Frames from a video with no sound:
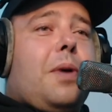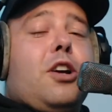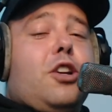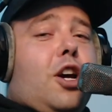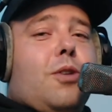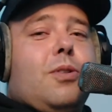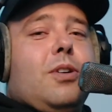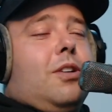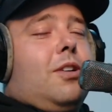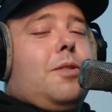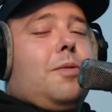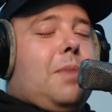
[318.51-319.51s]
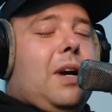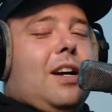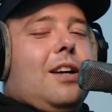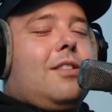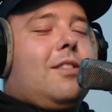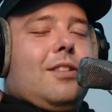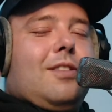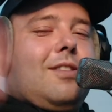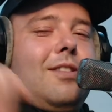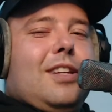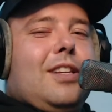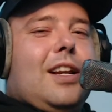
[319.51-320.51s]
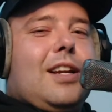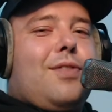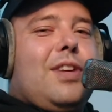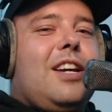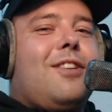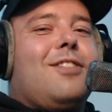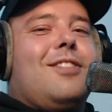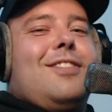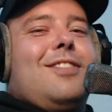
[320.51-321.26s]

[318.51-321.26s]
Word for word: I'm going to go. Bye, guys. See you in the next video.